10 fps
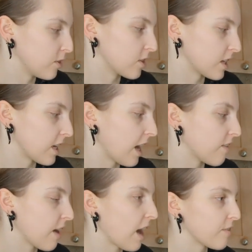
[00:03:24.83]
You're gonna have
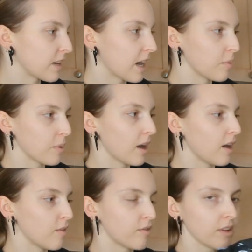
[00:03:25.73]
half a cup
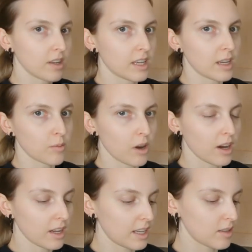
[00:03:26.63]
of
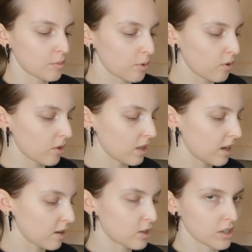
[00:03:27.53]
quinoa in your bowl,
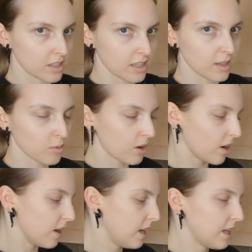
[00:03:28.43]
cooked quinoa.